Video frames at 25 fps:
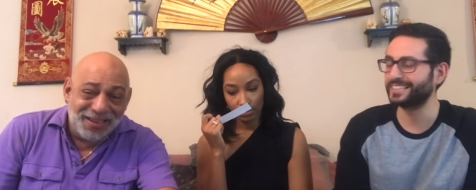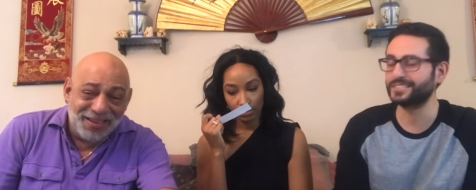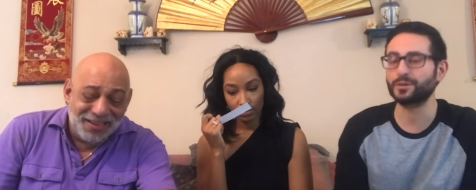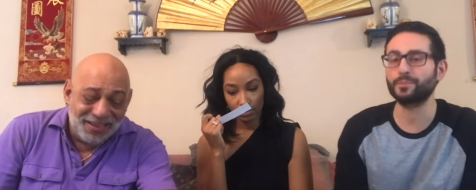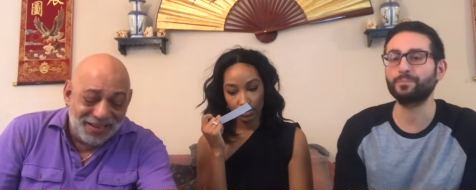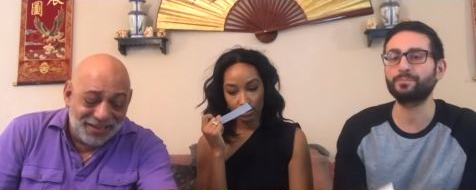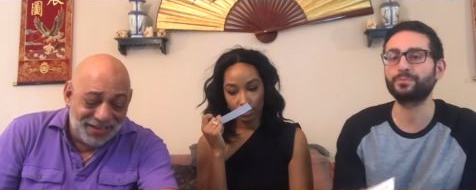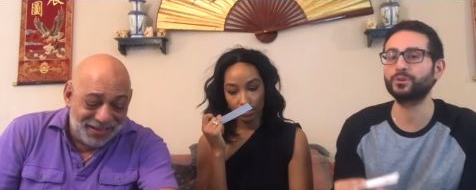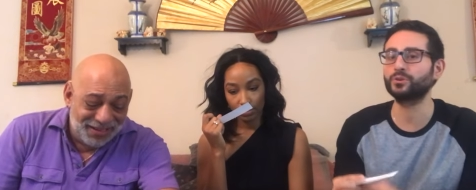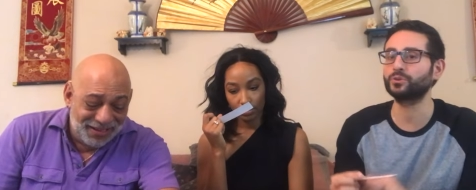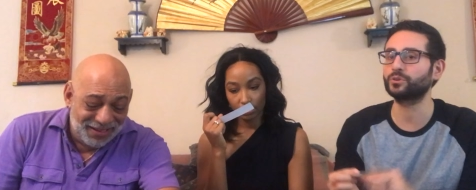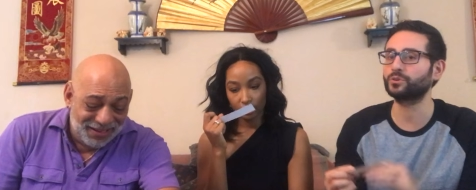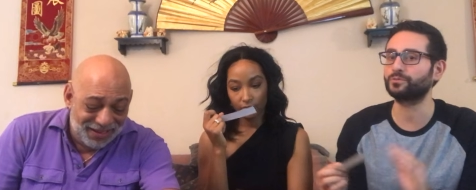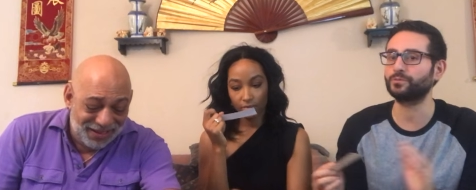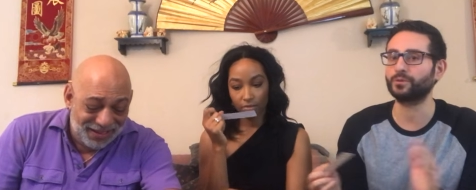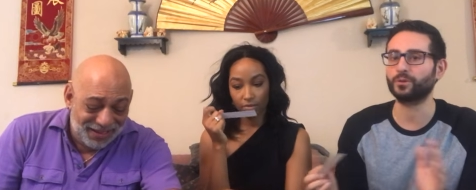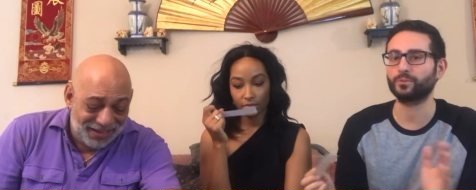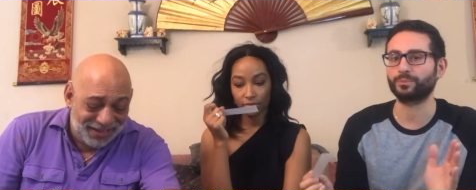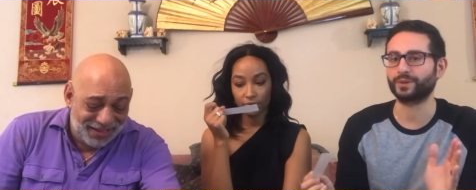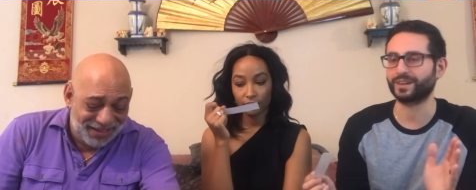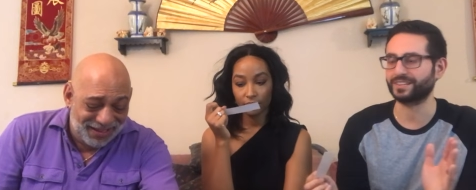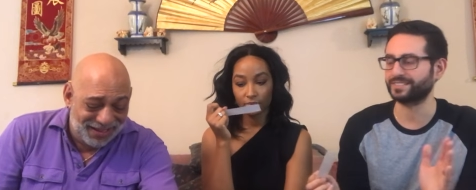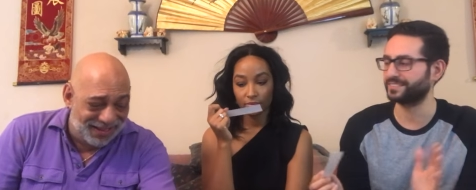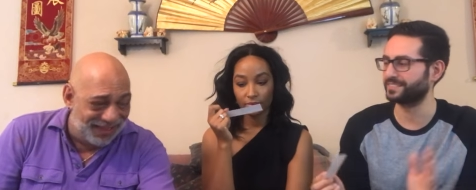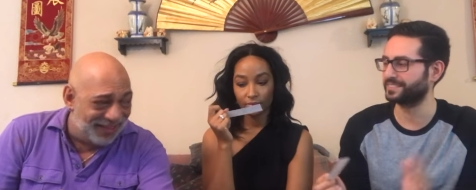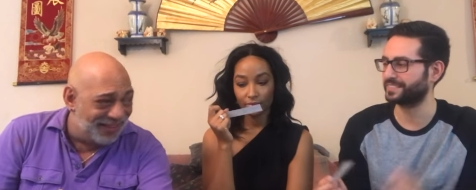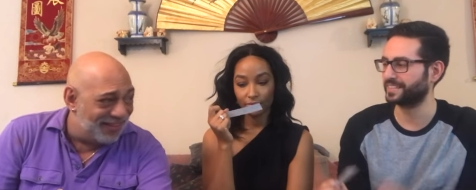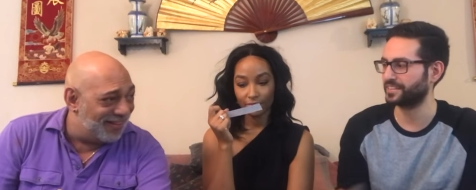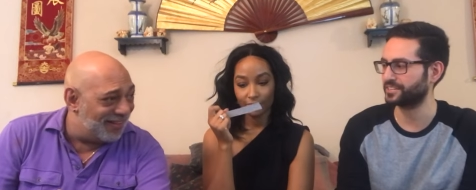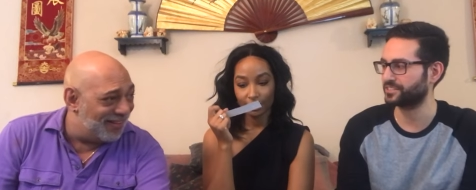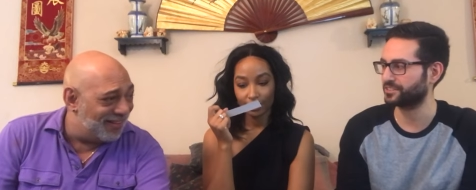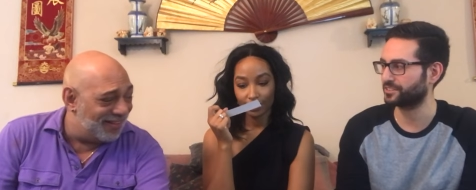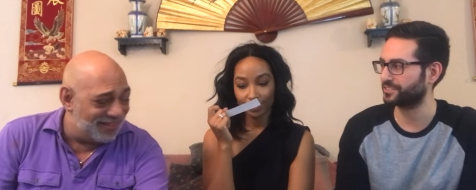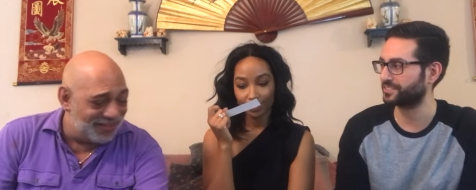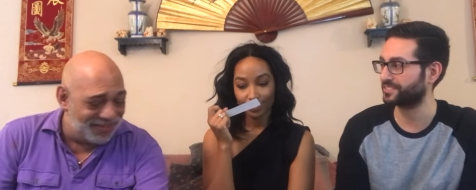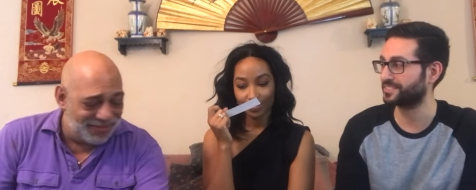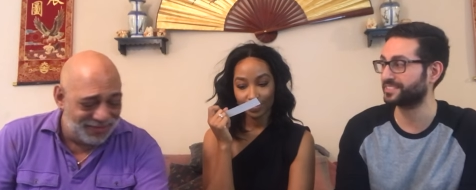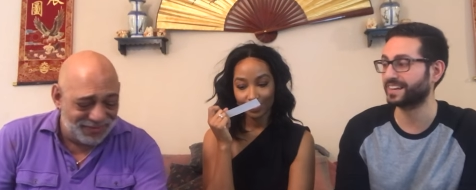Speaker 1: it's a beautiful
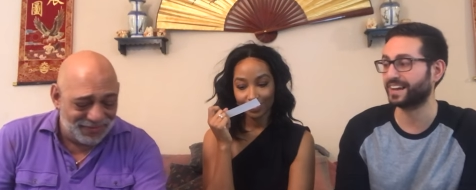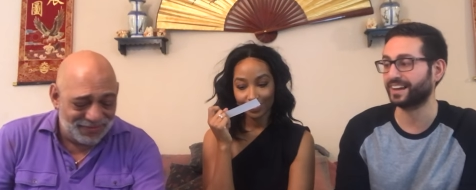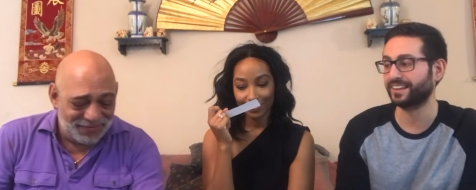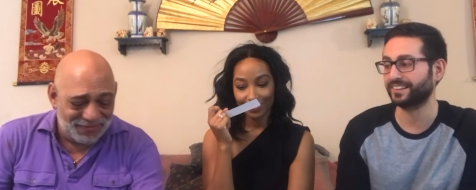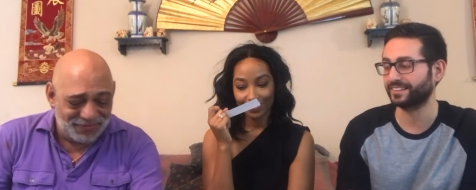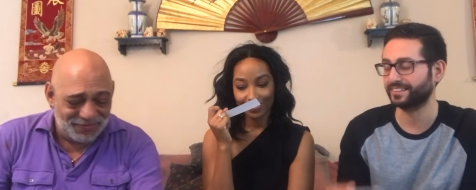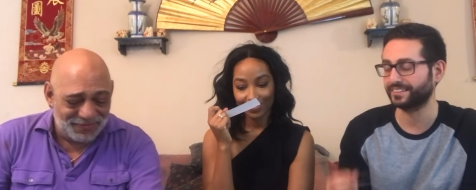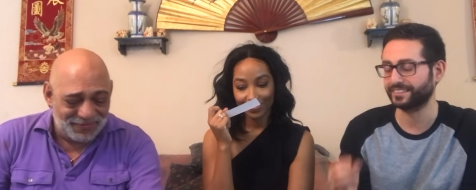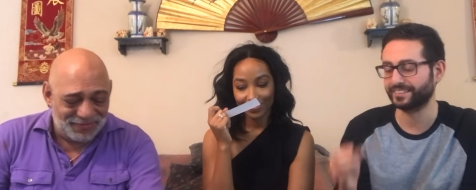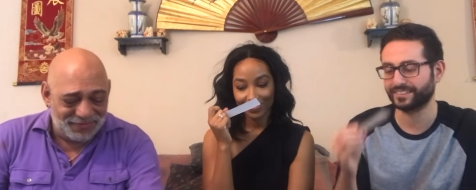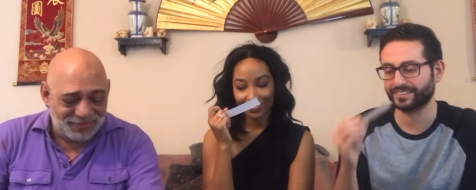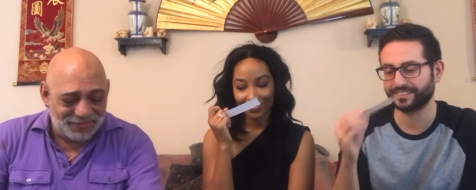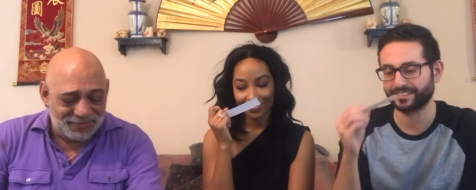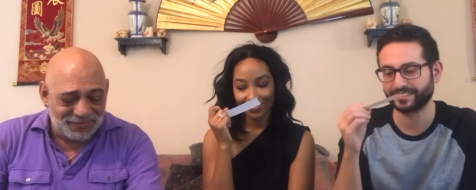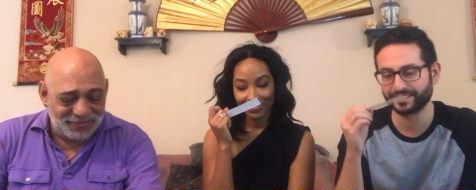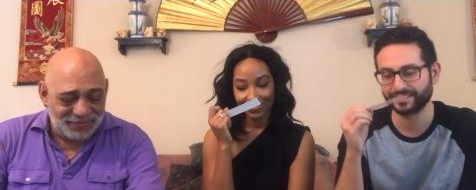presentation. Solid.